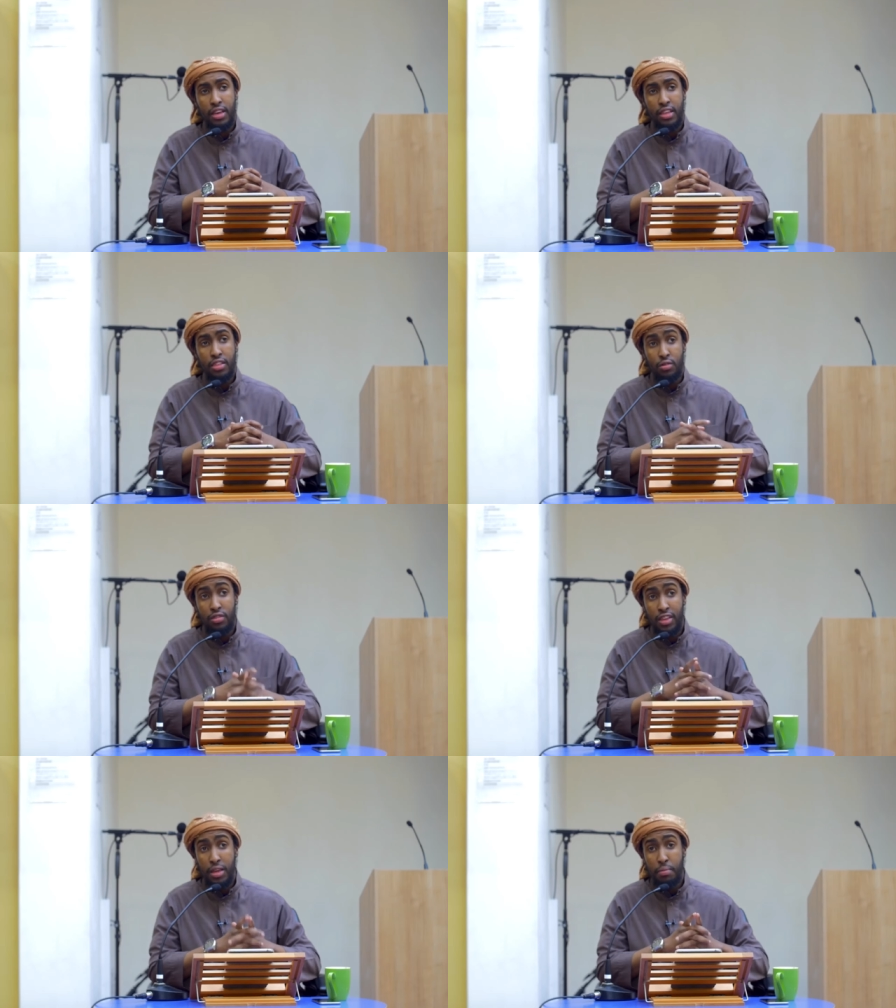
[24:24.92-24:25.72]

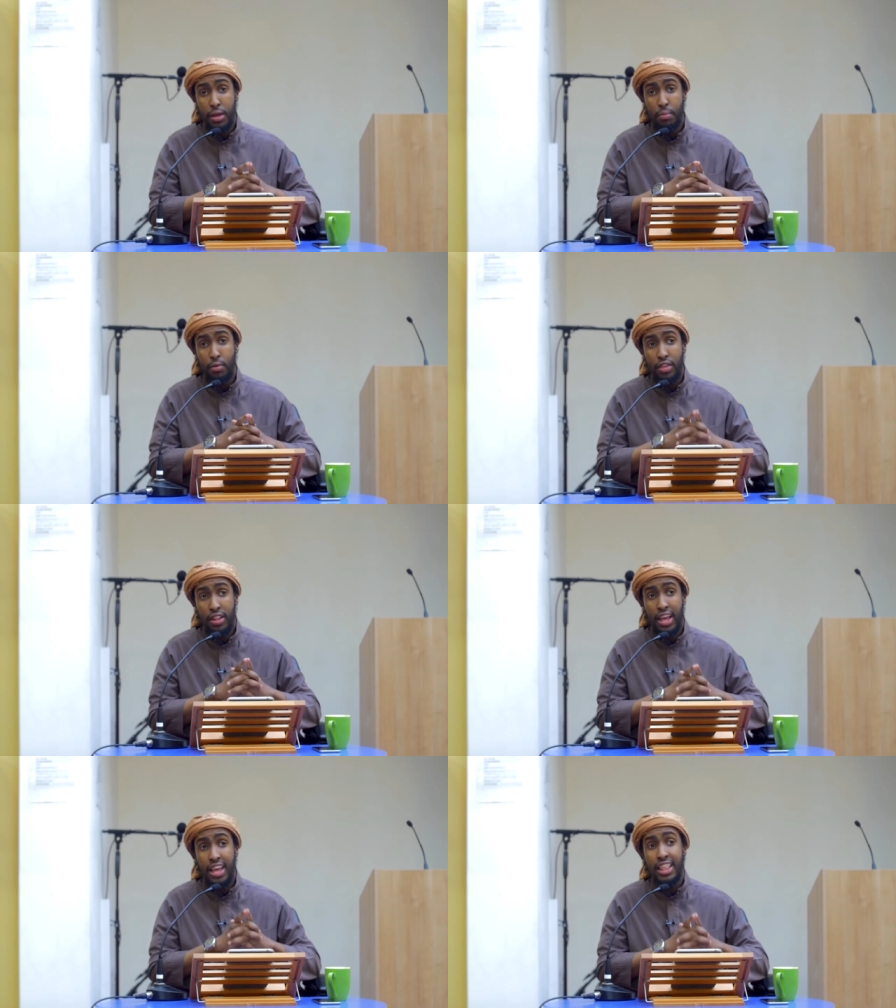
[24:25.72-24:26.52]
Those same people, the
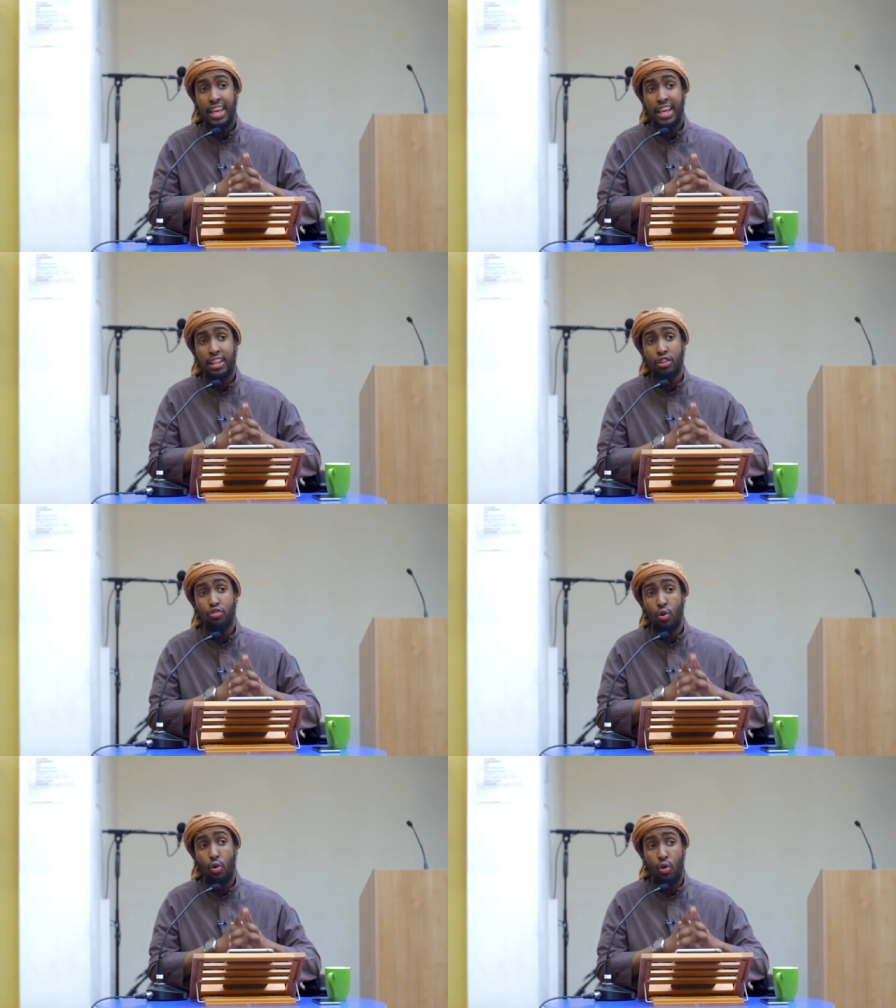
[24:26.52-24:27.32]
day they get
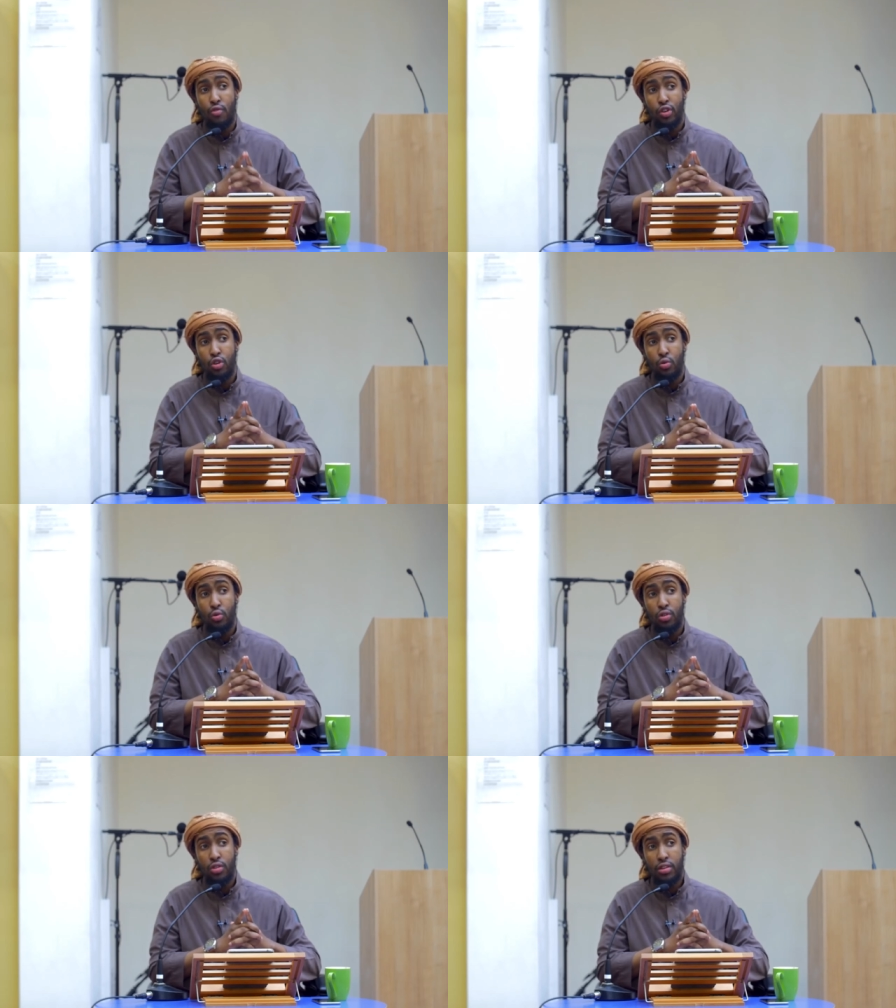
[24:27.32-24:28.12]
control over
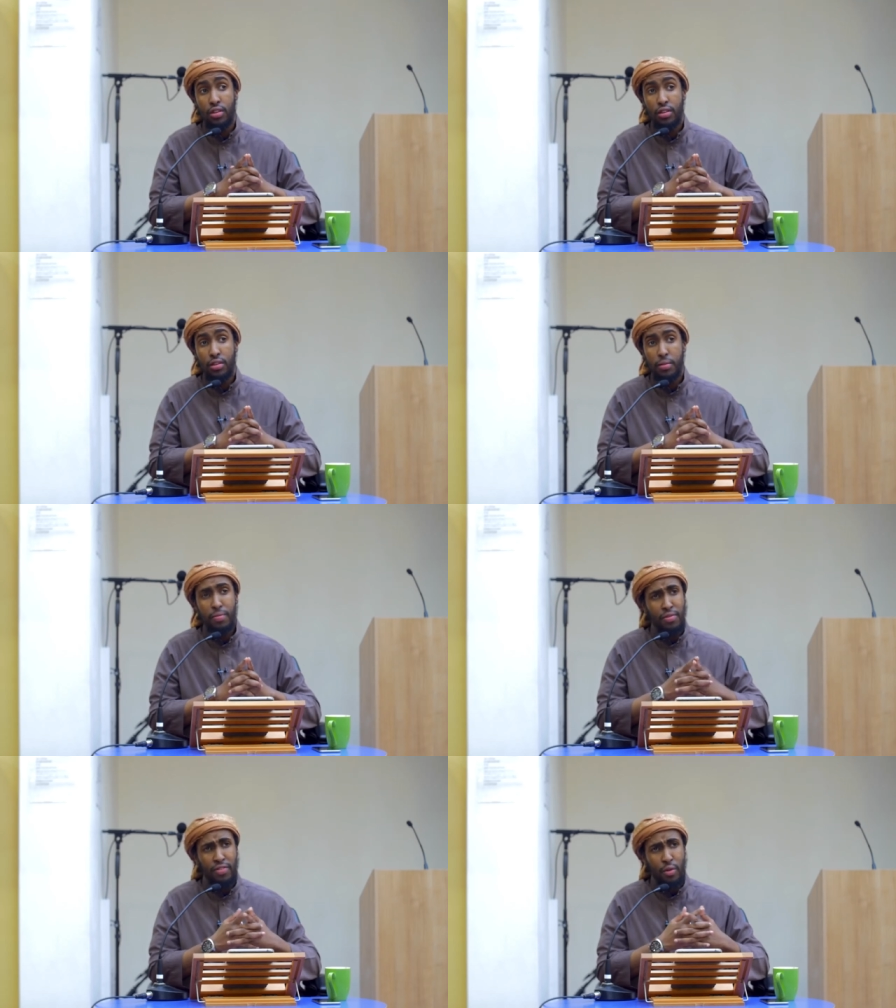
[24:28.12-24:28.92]
you,
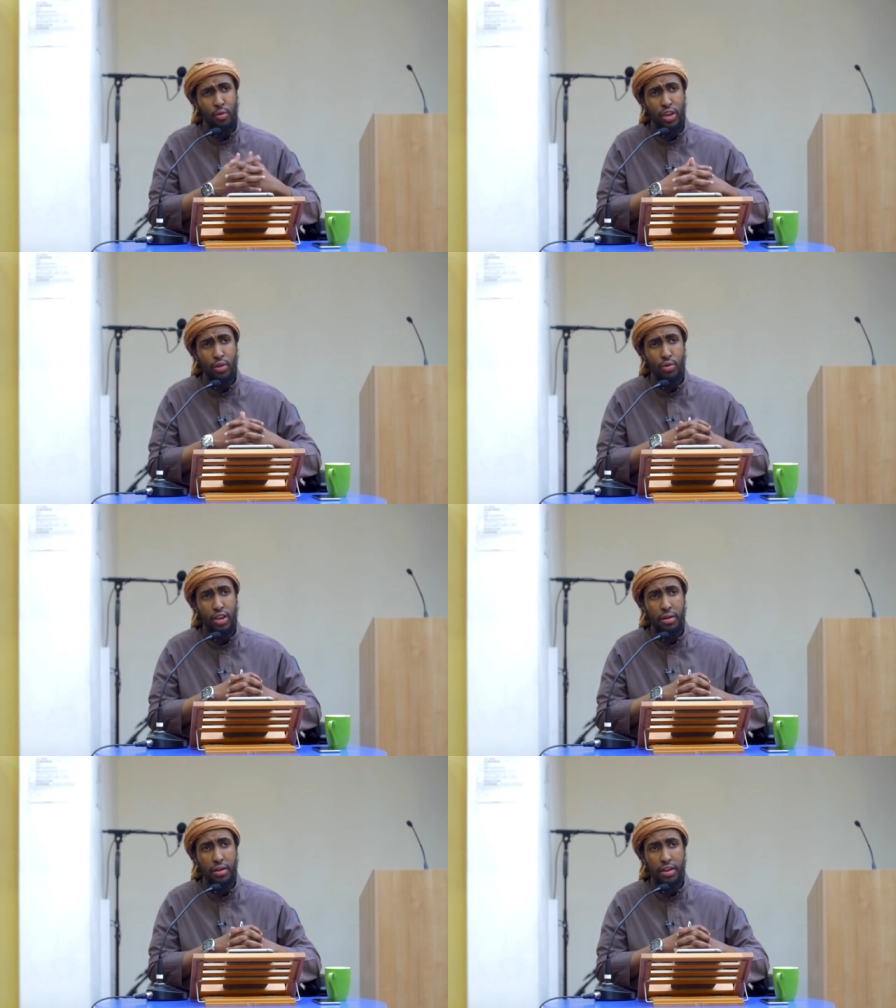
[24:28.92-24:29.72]
they will kill you.
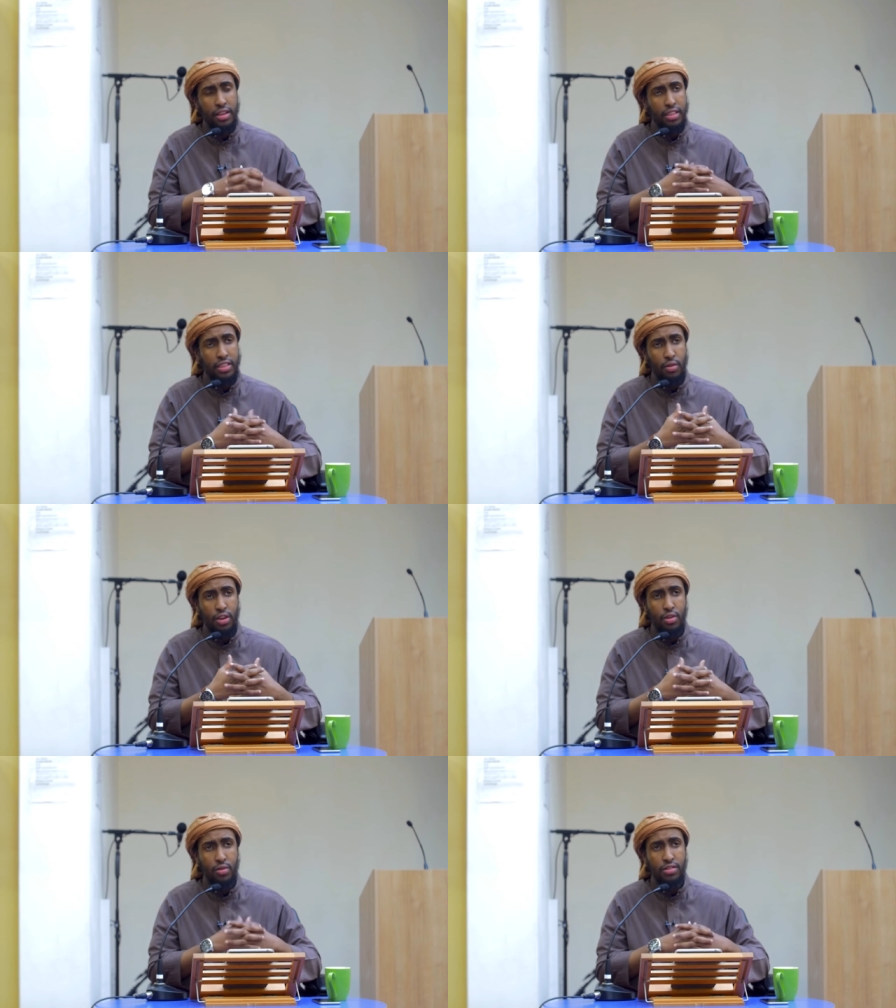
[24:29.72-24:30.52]
They will
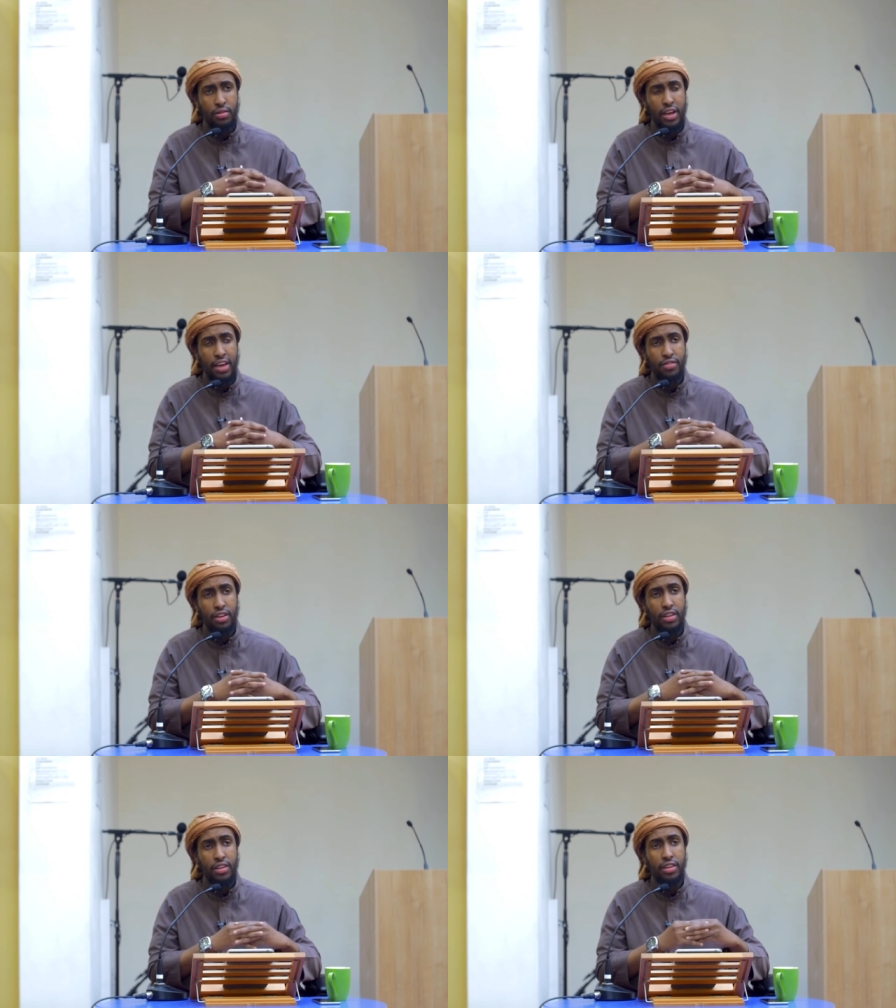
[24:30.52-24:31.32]
kill you as a kafir.